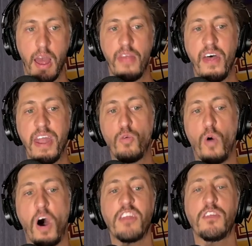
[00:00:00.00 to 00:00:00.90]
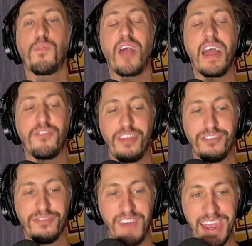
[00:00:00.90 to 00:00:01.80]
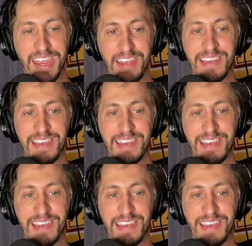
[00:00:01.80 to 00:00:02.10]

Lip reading: that he wanted to play for the Vikings